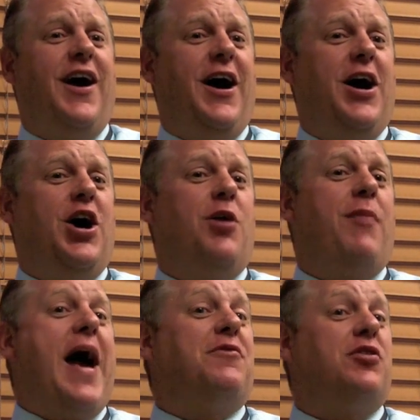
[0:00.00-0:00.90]

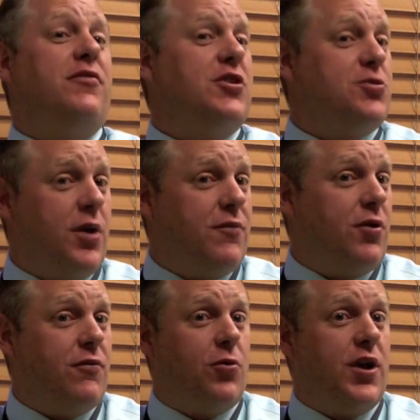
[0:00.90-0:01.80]
After the first
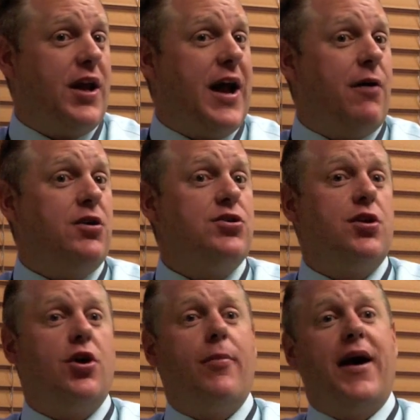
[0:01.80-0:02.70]
24 to 48 hours, you
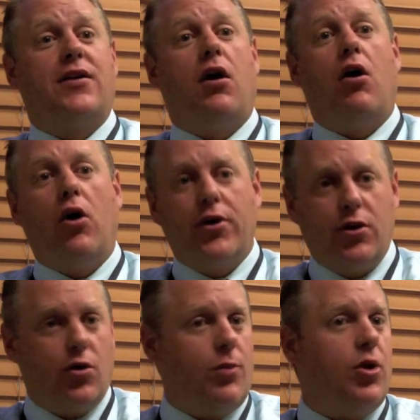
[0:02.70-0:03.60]
can go back to all your
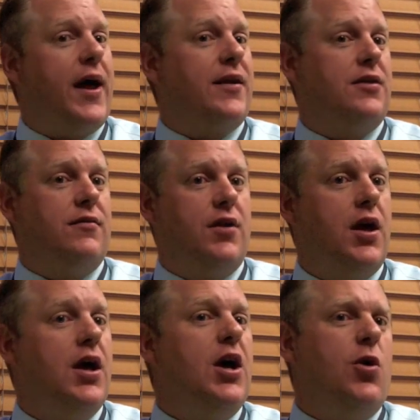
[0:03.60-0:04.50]
normal
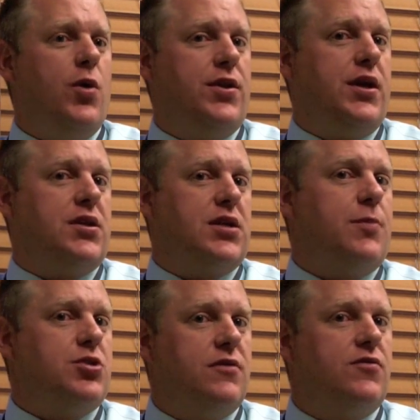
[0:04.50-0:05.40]
activity, with the
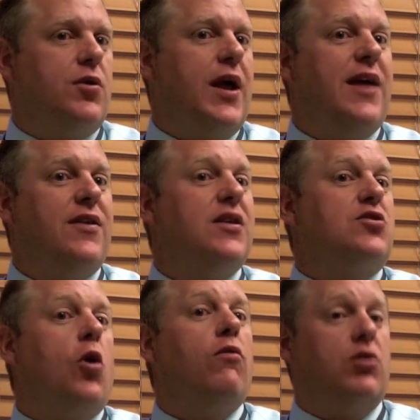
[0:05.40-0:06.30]
exception of doing anything
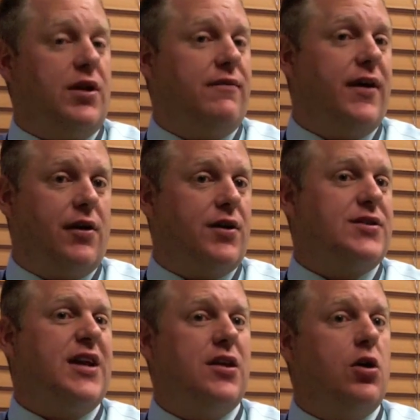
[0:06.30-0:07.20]
that's overly
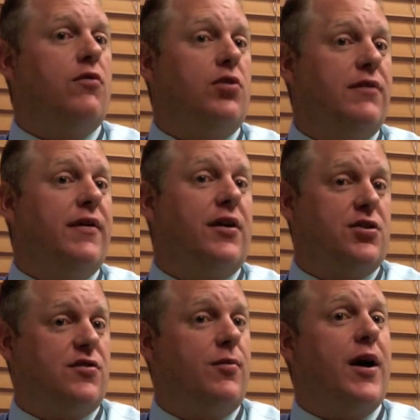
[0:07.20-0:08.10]
vigorous. Anything overly
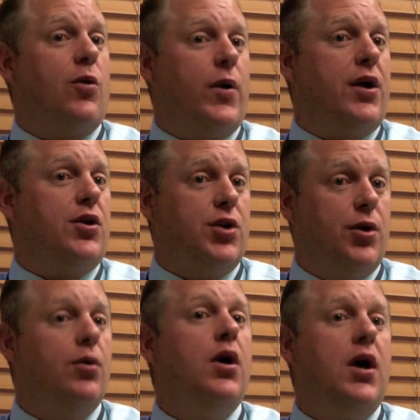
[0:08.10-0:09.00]
vigorous for about a week or two.